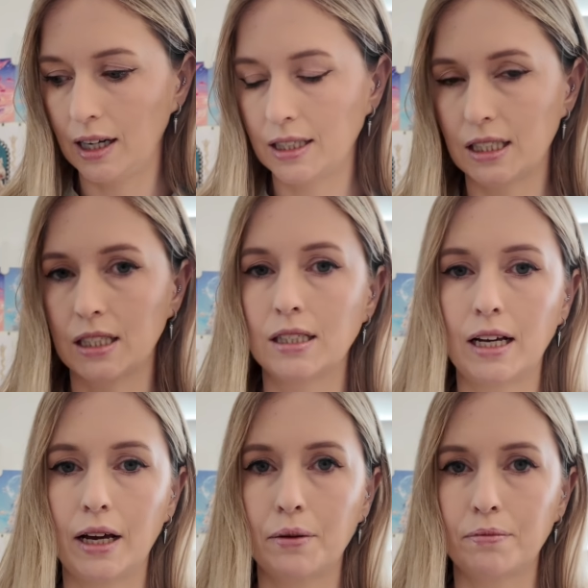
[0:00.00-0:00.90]
it's the
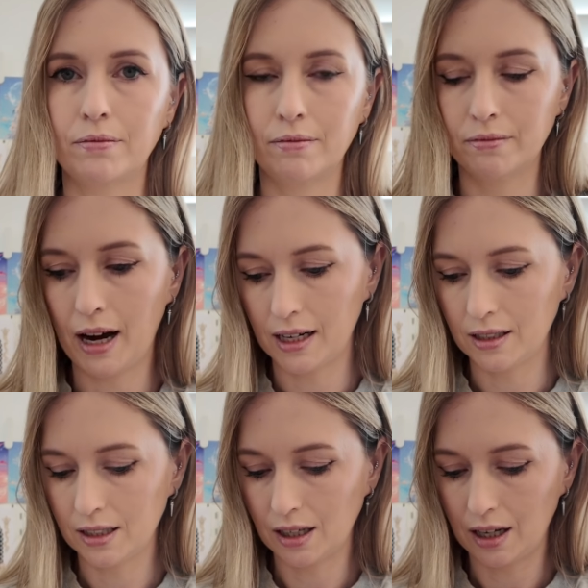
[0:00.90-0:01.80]
same
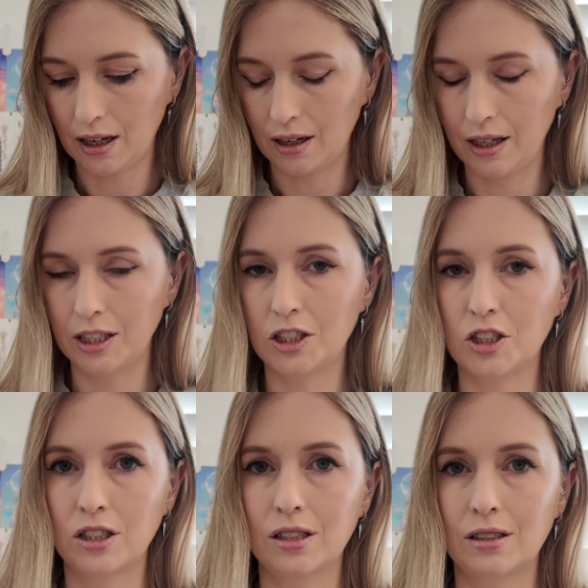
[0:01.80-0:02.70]
pattern designer, it's
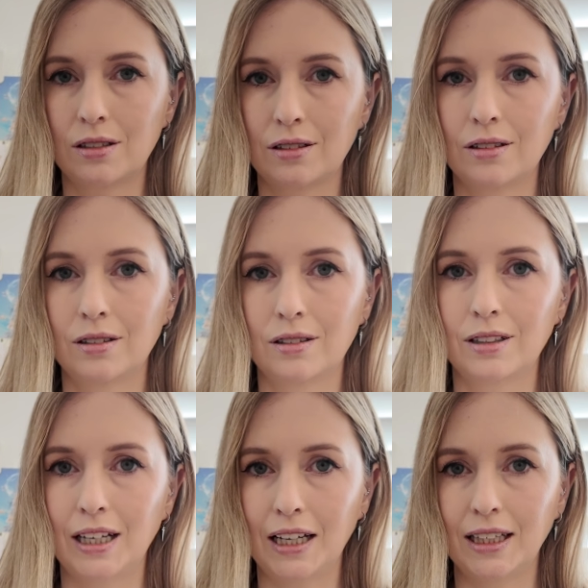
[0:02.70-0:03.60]
just,
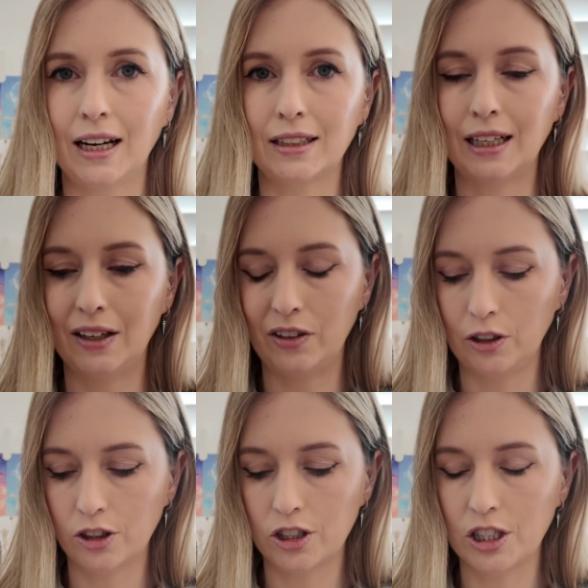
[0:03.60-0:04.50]
yeah, the other
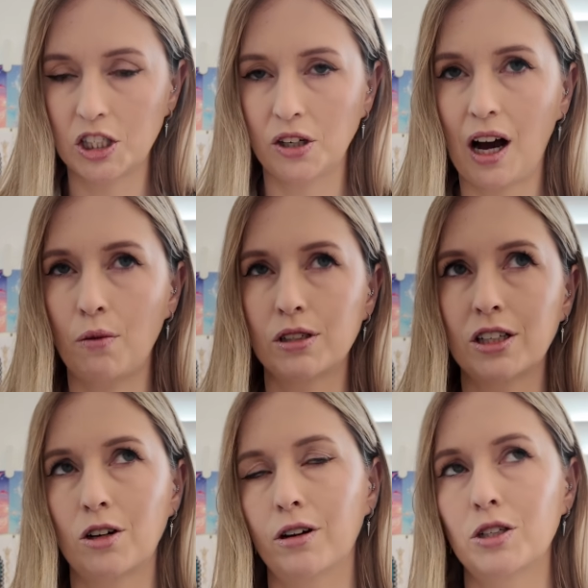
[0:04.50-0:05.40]
evolution. So I
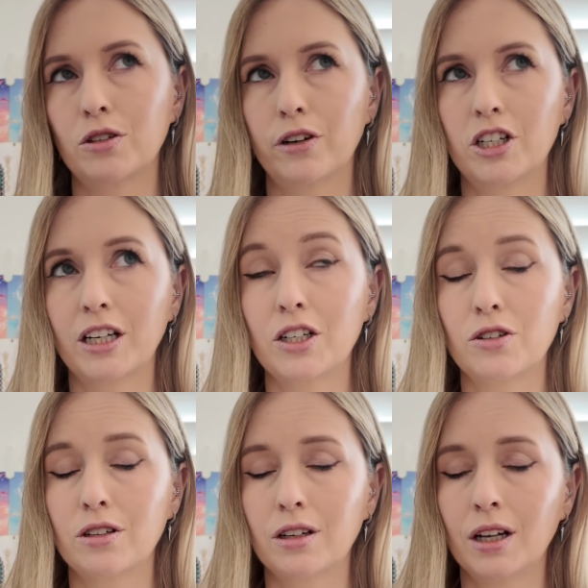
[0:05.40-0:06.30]
wasn't going to originally
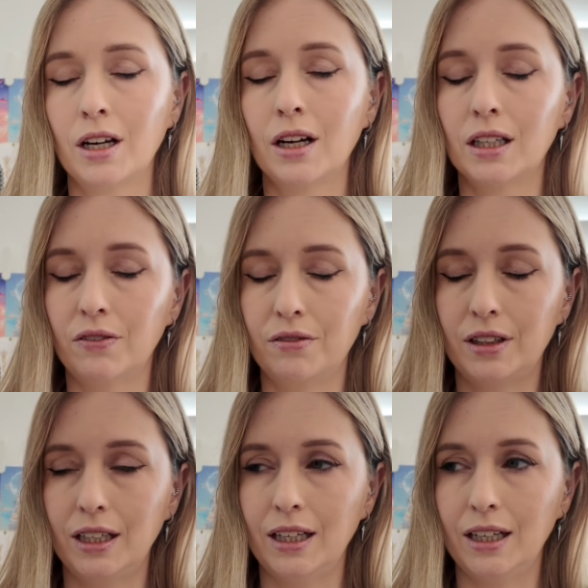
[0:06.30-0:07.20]
do
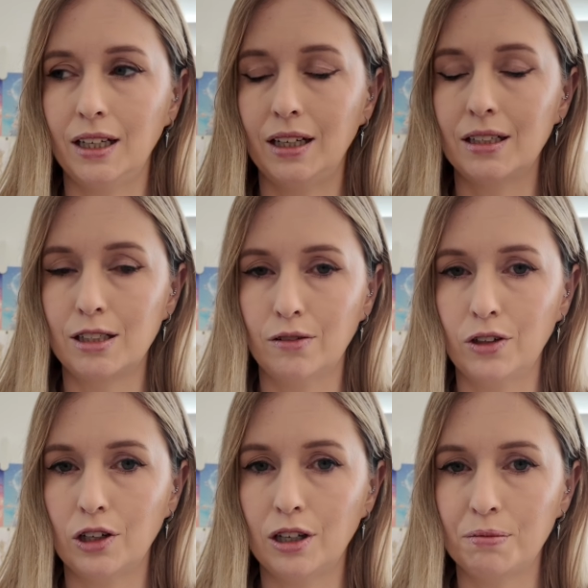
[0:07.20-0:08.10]
the
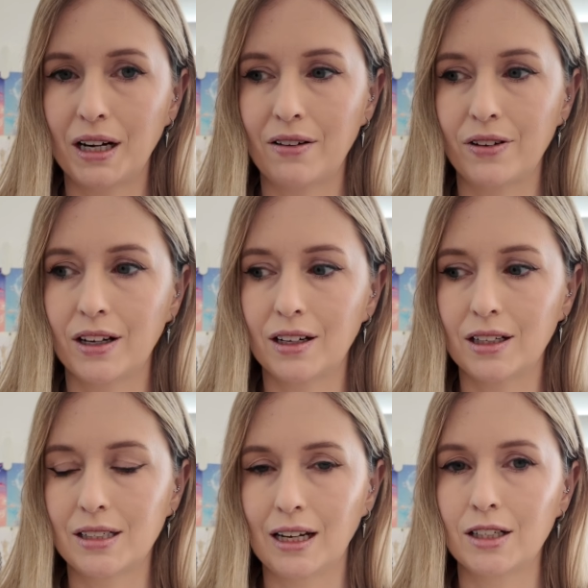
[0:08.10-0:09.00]
Sylveon, but I
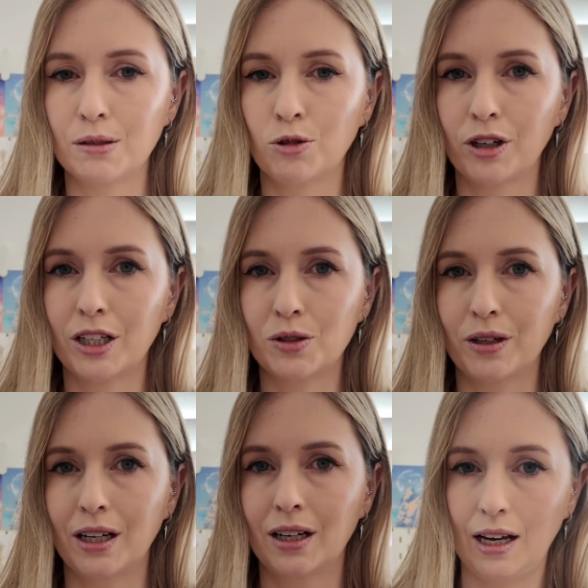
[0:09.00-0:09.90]
figured seeing as I'm already
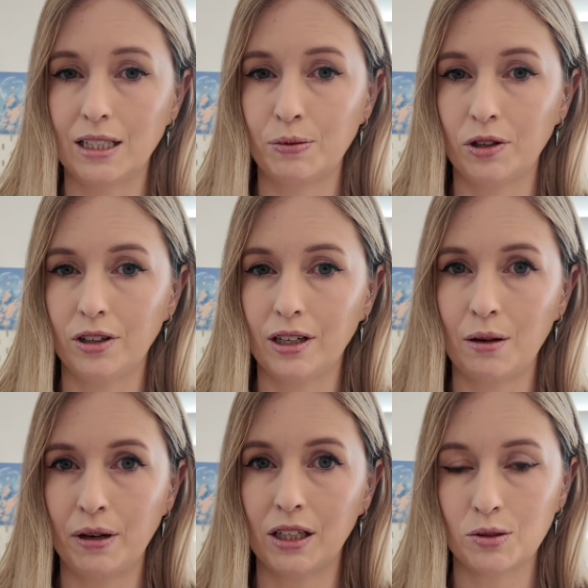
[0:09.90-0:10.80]
doing Espeon,
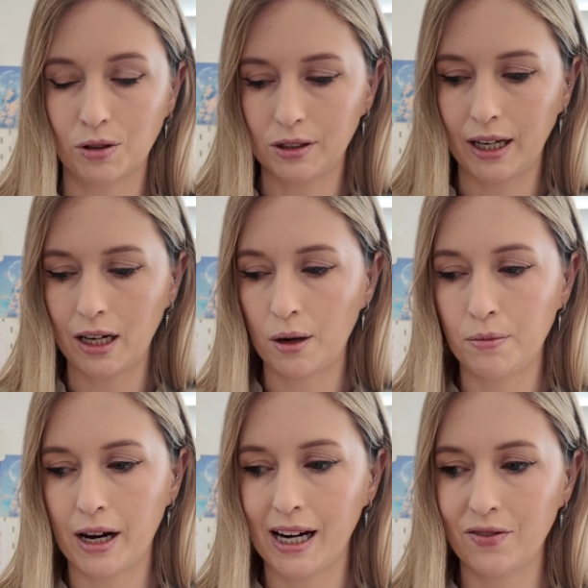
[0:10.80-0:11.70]
I may as well, and I
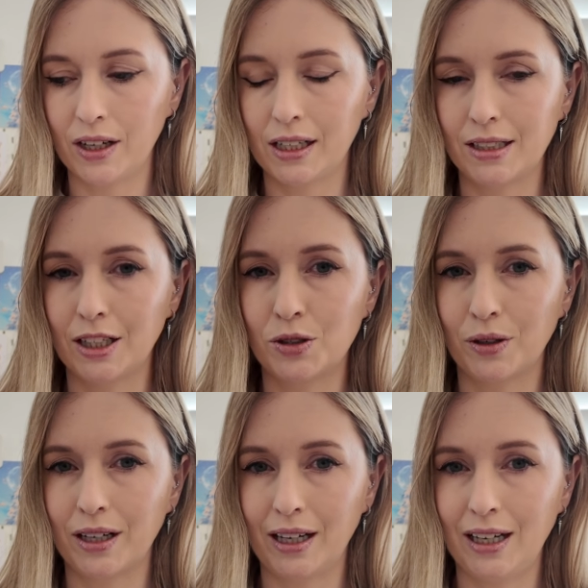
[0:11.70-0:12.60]
might even consider
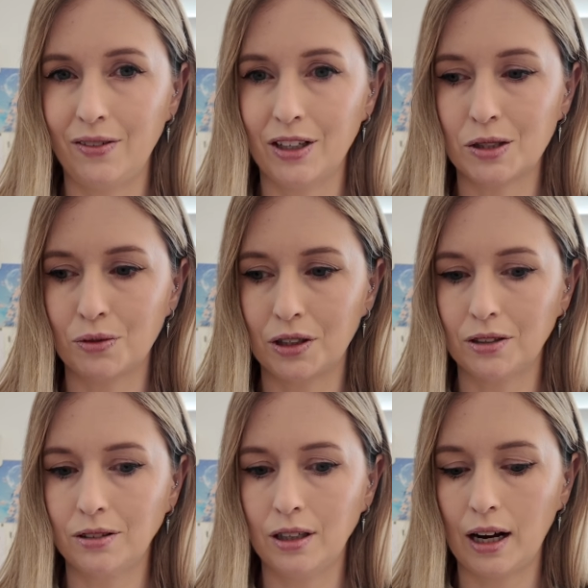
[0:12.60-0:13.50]
doing Eevee as
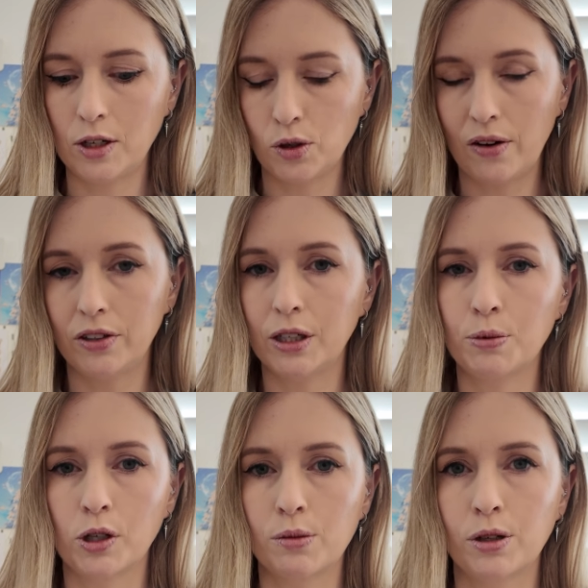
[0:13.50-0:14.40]
well. I do have a lot of
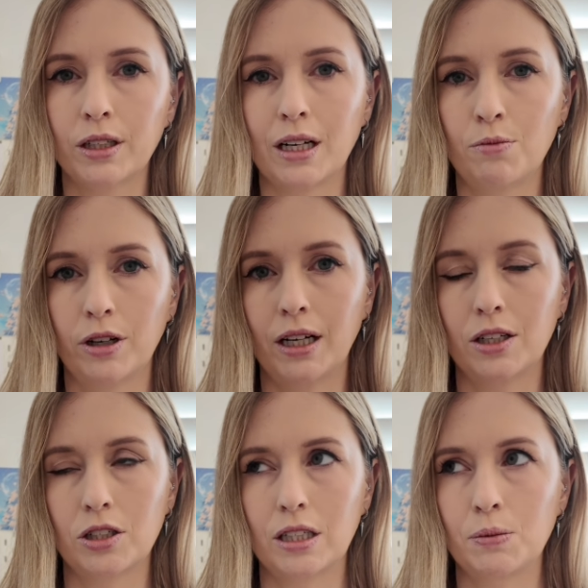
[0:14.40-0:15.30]
Pokemon that I'm
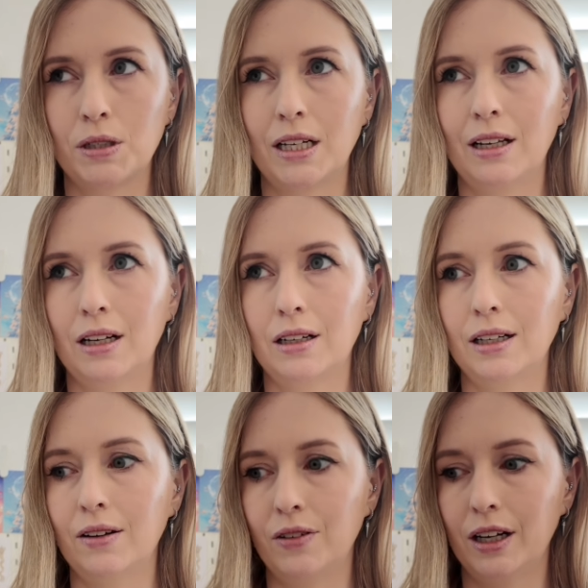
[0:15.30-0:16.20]
bringing to this particular
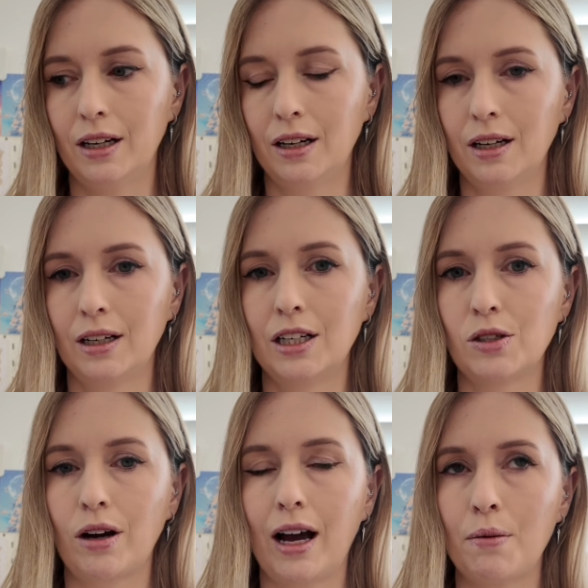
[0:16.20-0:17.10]
event,
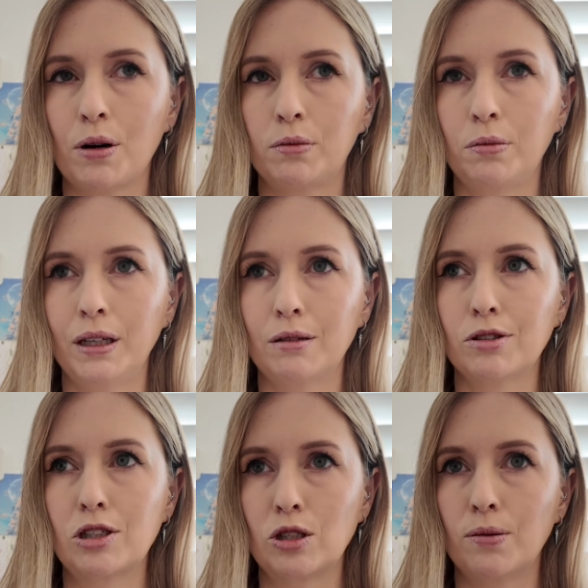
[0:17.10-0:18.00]
so I probably
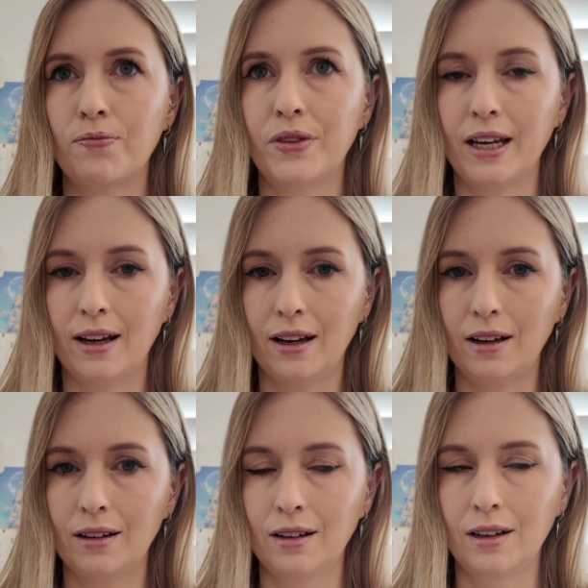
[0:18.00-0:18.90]
will stop there.